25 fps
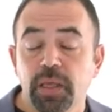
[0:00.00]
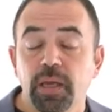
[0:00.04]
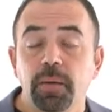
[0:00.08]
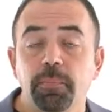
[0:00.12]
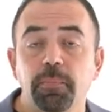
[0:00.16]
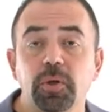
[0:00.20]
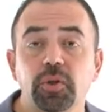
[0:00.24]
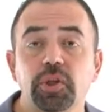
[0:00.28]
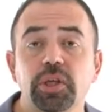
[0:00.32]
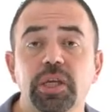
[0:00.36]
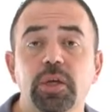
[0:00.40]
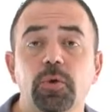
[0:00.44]

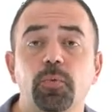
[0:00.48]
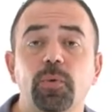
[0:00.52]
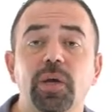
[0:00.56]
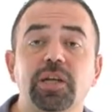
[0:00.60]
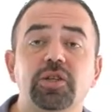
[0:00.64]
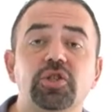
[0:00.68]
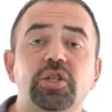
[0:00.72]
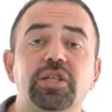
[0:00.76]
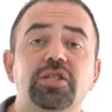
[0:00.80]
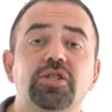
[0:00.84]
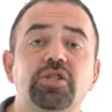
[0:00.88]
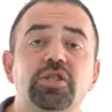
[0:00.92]
But here we are
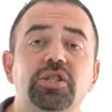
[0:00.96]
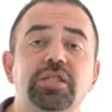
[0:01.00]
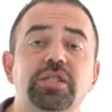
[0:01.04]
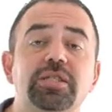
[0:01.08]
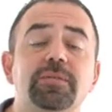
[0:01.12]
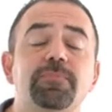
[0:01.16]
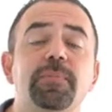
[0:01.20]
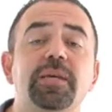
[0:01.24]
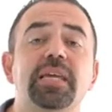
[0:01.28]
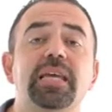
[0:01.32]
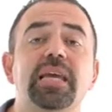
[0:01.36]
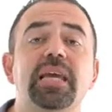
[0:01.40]
just
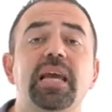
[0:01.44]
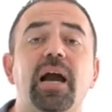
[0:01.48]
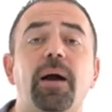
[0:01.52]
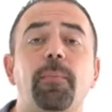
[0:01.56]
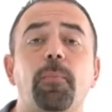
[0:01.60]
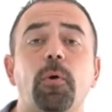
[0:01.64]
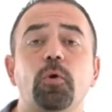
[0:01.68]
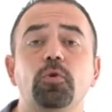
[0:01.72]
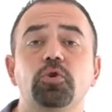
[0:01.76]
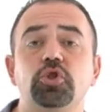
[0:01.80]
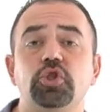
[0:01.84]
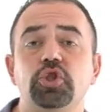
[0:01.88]
speaking
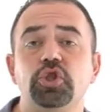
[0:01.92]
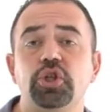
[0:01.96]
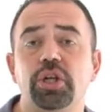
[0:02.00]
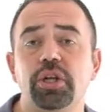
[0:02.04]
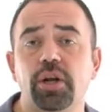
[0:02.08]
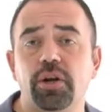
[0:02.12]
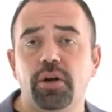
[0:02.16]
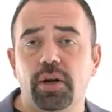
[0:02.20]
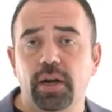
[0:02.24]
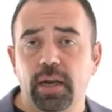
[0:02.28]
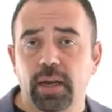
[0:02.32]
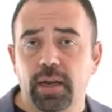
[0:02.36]
about
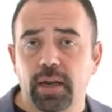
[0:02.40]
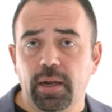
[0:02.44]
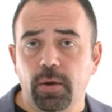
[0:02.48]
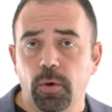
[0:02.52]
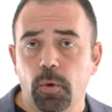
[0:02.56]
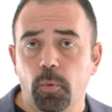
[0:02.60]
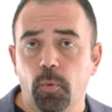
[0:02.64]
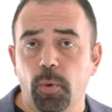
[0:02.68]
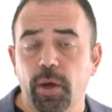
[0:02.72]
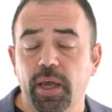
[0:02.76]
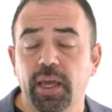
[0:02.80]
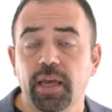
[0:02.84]
general
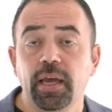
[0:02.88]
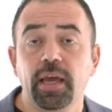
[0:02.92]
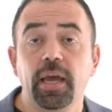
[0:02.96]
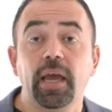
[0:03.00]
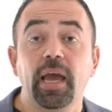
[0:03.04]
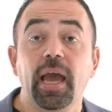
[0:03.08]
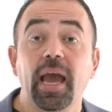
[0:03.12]
way.